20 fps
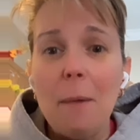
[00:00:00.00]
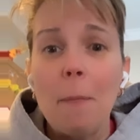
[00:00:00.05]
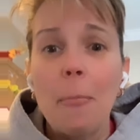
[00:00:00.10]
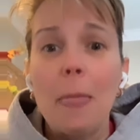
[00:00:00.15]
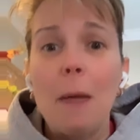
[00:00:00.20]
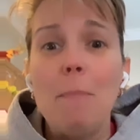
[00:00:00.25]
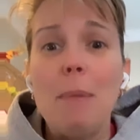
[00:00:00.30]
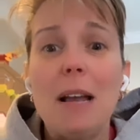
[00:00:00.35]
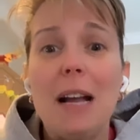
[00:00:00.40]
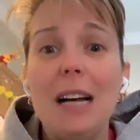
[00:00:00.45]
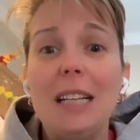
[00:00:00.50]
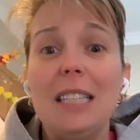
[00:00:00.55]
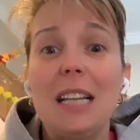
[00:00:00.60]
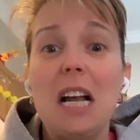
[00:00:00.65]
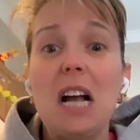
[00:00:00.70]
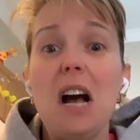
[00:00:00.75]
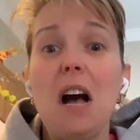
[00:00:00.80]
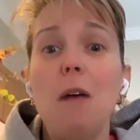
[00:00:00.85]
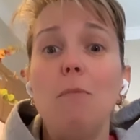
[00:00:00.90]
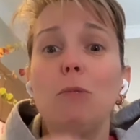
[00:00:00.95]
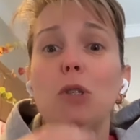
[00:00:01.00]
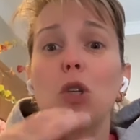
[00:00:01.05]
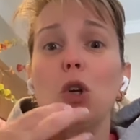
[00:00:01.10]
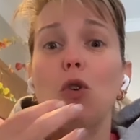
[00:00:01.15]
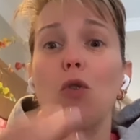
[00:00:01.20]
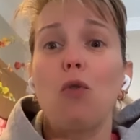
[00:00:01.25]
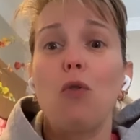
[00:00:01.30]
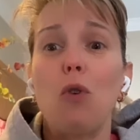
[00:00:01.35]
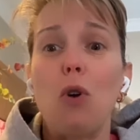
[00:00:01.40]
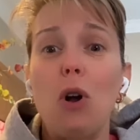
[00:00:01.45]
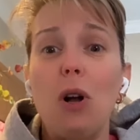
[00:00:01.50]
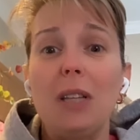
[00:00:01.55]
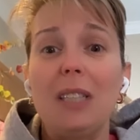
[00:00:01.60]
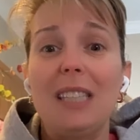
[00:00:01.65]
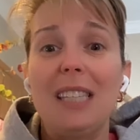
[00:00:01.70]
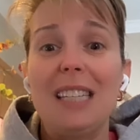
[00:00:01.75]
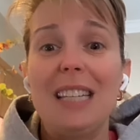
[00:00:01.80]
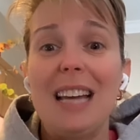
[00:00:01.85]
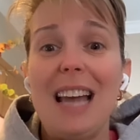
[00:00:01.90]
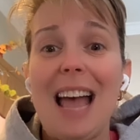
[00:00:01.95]
Because it comes
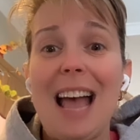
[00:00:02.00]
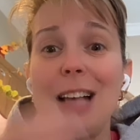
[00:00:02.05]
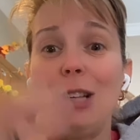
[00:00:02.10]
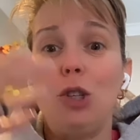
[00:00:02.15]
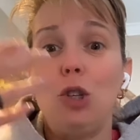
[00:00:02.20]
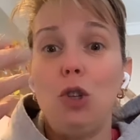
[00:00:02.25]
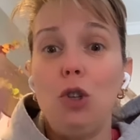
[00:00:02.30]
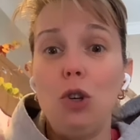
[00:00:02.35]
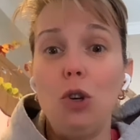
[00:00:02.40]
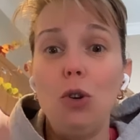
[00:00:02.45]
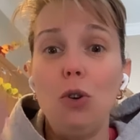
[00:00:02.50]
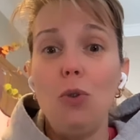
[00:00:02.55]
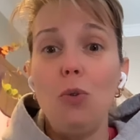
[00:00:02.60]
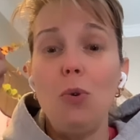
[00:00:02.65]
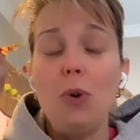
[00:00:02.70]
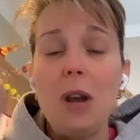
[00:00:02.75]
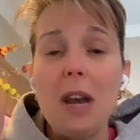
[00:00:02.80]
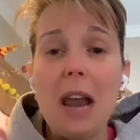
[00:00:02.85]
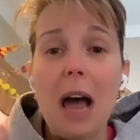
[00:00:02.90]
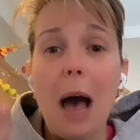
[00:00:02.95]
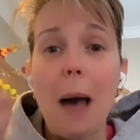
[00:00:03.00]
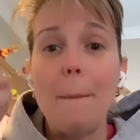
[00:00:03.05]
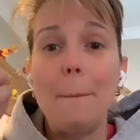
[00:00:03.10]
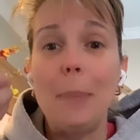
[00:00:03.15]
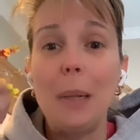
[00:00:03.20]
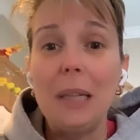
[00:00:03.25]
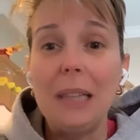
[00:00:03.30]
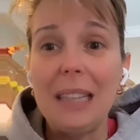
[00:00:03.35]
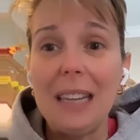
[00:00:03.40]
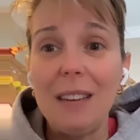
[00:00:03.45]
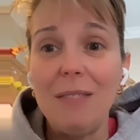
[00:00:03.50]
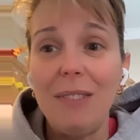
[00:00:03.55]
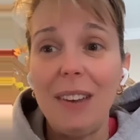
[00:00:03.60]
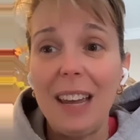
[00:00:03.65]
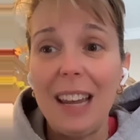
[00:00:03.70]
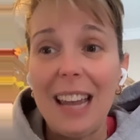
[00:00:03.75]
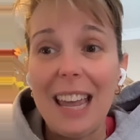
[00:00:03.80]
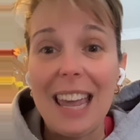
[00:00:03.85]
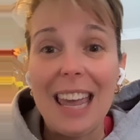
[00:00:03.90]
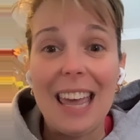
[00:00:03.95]
across as you not
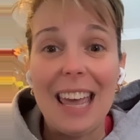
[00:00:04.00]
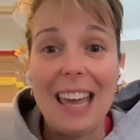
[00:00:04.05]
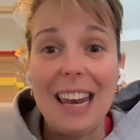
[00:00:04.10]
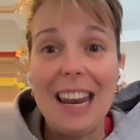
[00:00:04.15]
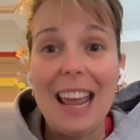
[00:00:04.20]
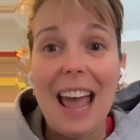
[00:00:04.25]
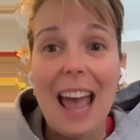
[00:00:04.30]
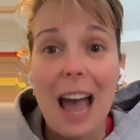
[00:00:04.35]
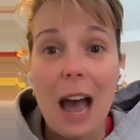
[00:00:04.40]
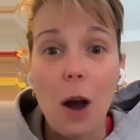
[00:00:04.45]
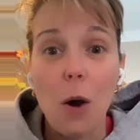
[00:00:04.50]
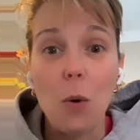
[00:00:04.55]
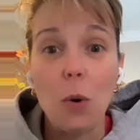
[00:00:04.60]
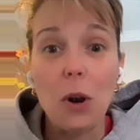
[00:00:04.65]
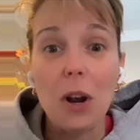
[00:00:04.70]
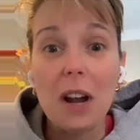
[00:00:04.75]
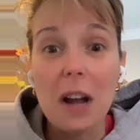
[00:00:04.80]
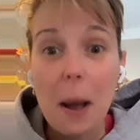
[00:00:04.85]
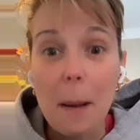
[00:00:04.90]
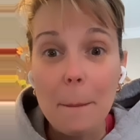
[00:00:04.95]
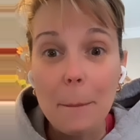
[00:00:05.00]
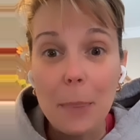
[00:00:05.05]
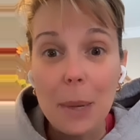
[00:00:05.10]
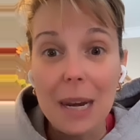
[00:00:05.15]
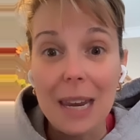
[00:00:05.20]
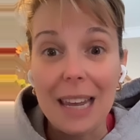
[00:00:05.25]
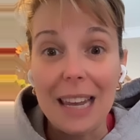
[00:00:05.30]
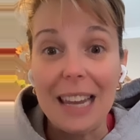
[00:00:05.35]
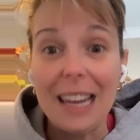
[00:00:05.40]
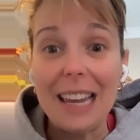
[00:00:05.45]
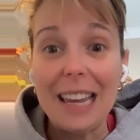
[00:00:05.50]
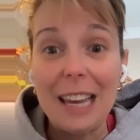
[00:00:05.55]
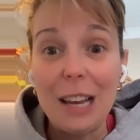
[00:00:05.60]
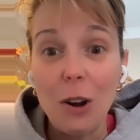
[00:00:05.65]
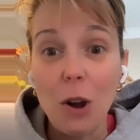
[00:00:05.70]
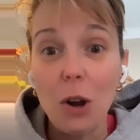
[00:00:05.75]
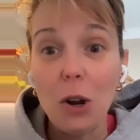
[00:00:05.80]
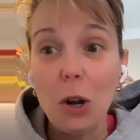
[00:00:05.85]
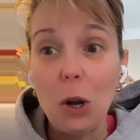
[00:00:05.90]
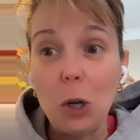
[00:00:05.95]
believing in our company, in
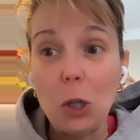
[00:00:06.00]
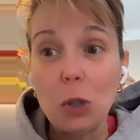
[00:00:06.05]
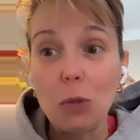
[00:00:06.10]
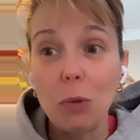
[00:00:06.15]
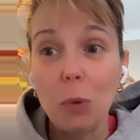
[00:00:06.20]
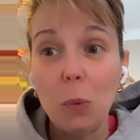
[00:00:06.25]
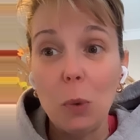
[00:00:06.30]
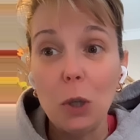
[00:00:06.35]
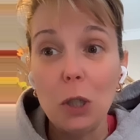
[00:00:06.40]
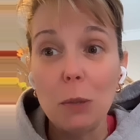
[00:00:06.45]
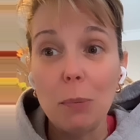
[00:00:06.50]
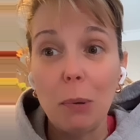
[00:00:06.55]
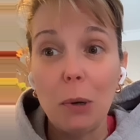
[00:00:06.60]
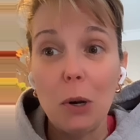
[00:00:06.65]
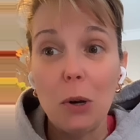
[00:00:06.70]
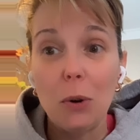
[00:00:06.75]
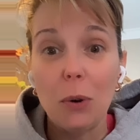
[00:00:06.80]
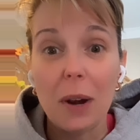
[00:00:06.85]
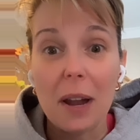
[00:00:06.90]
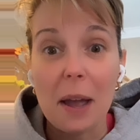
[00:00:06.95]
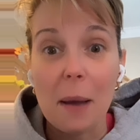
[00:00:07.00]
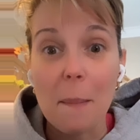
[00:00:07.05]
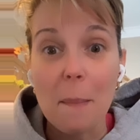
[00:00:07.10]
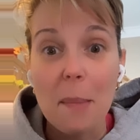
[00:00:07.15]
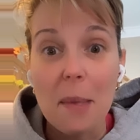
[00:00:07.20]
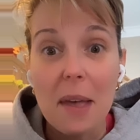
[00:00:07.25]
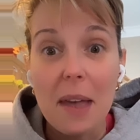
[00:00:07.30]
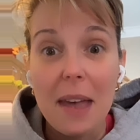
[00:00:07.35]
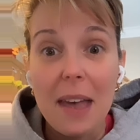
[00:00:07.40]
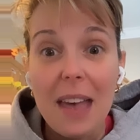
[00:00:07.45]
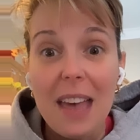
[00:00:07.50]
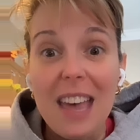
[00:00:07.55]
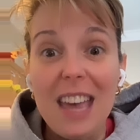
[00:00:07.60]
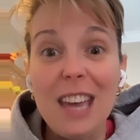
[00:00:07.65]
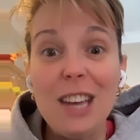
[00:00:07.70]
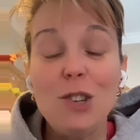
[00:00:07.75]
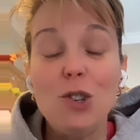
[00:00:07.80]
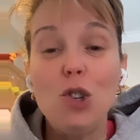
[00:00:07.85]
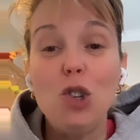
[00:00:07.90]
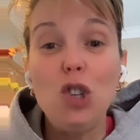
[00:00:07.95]
our host rewards program.
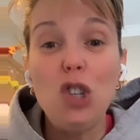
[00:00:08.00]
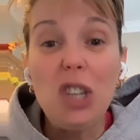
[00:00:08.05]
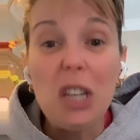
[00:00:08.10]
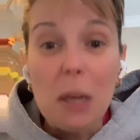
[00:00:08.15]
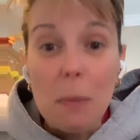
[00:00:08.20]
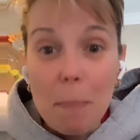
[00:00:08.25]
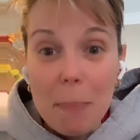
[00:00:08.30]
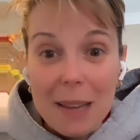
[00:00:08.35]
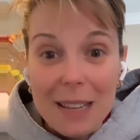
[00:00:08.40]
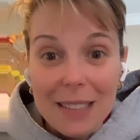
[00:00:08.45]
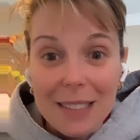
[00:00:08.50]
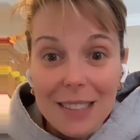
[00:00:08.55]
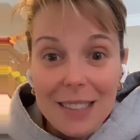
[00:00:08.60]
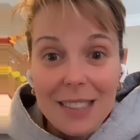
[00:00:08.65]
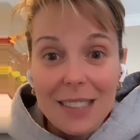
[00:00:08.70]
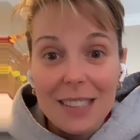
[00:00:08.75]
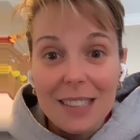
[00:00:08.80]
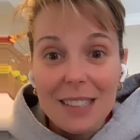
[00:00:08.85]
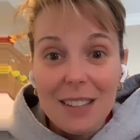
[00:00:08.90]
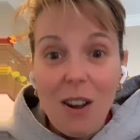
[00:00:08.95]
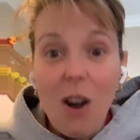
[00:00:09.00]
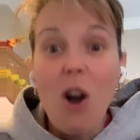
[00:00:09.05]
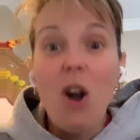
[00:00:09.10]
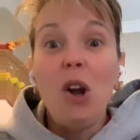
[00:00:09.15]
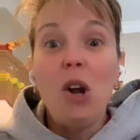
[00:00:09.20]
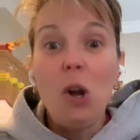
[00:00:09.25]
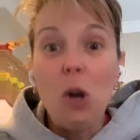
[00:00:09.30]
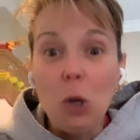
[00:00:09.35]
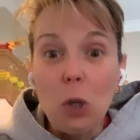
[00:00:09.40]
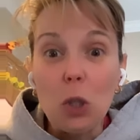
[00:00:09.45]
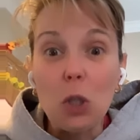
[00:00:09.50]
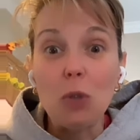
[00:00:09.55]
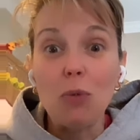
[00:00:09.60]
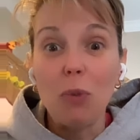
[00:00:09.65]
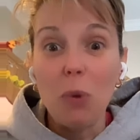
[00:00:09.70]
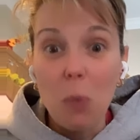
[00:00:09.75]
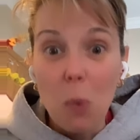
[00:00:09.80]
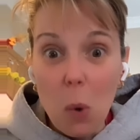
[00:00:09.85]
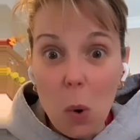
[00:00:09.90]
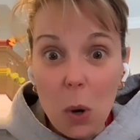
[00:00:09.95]
It cheapens our host
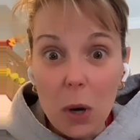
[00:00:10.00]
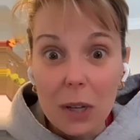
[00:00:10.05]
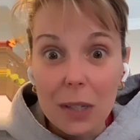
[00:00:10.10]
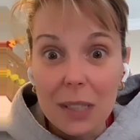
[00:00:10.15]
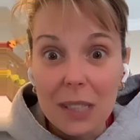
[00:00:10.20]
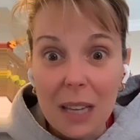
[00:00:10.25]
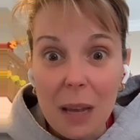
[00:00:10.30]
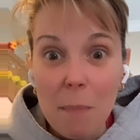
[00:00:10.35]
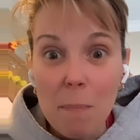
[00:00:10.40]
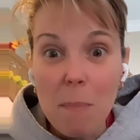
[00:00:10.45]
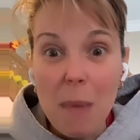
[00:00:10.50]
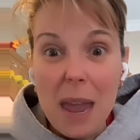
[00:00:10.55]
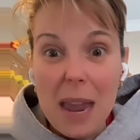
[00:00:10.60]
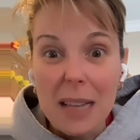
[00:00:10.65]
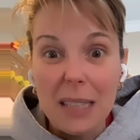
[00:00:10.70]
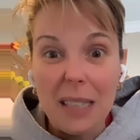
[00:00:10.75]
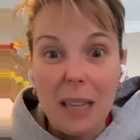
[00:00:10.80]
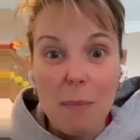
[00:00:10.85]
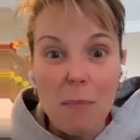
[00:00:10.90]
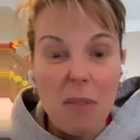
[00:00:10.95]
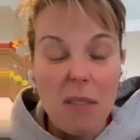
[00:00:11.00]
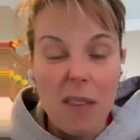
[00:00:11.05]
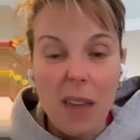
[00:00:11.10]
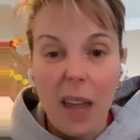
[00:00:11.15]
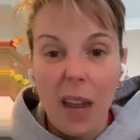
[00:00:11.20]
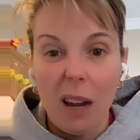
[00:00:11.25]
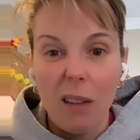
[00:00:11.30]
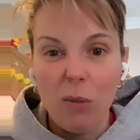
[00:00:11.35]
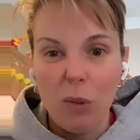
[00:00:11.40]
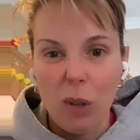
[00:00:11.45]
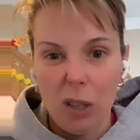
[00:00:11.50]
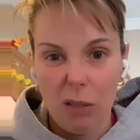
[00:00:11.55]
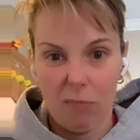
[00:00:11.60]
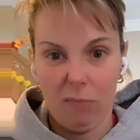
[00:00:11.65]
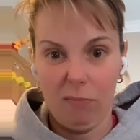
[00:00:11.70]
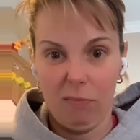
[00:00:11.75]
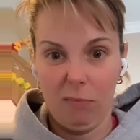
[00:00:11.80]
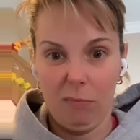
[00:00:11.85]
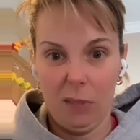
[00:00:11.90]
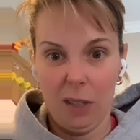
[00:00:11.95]
rewards. It makes them think, well,
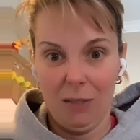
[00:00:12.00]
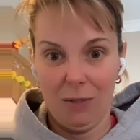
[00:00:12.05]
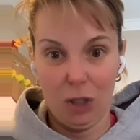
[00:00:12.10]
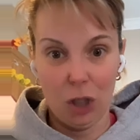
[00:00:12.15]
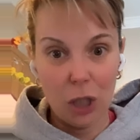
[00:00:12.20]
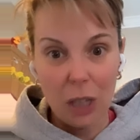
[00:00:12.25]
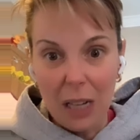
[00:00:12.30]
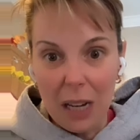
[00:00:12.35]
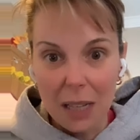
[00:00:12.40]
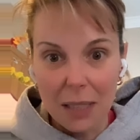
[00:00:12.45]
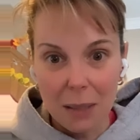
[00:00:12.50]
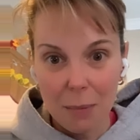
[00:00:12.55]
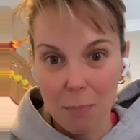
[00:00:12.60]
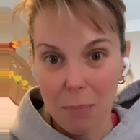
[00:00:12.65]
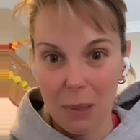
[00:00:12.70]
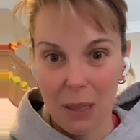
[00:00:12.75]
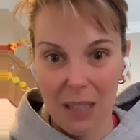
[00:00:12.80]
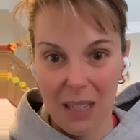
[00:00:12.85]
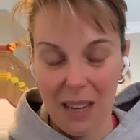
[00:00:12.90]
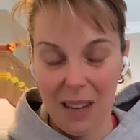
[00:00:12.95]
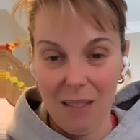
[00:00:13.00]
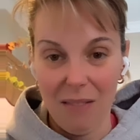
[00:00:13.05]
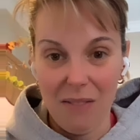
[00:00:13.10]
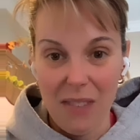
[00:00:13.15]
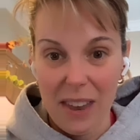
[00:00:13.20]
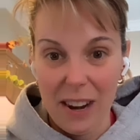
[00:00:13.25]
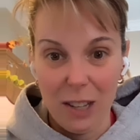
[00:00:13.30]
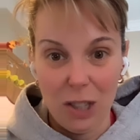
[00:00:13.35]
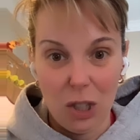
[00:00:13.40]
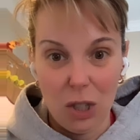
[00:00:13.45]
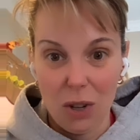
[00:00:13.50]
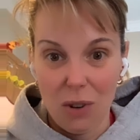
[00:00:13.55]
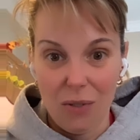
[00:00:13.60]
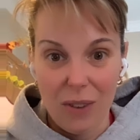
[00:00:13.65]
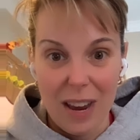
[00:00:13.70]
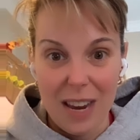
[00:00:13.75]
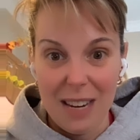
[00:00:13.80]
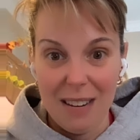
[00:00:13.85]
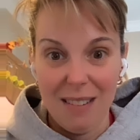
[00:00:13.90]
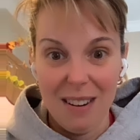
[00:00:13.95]
if she doesn't believe that it's a
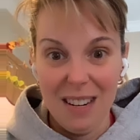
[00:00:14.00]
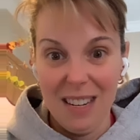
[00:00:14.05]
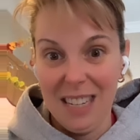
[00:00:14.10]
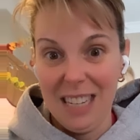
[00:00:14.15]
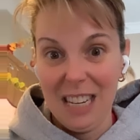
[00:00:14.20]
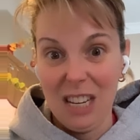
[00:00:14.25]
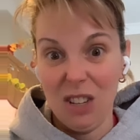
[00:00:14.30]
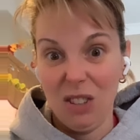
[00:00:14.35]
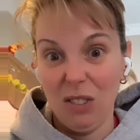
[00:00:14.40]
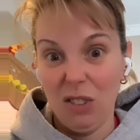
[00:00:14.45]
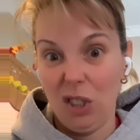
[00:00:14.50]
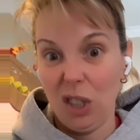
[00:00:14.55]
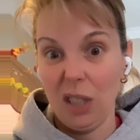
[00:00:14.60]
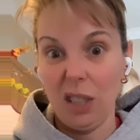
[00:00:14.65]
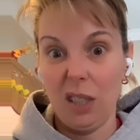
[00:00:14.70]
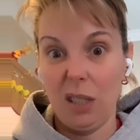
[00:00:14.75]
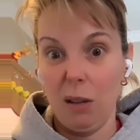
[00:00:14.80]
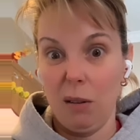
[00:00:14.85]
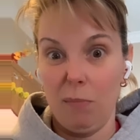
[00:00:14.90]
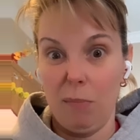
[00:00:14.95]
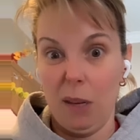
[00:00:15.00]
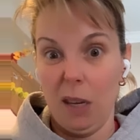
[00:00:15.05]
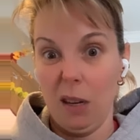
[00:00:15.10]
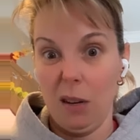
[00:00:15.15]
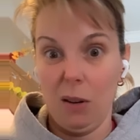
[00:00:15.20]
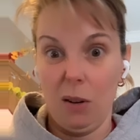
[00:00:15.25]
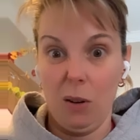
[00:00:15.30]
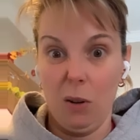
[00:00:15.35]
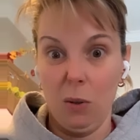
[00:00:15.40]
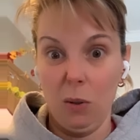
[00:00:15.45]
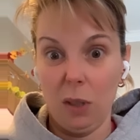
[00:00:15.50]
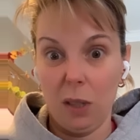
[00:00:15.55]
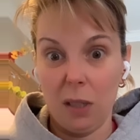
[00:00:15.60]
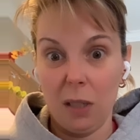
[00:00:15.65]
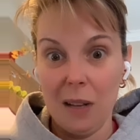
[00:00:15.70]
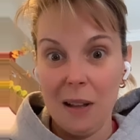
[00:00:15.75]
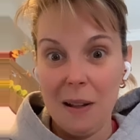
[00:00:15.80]
great deal just to be a host,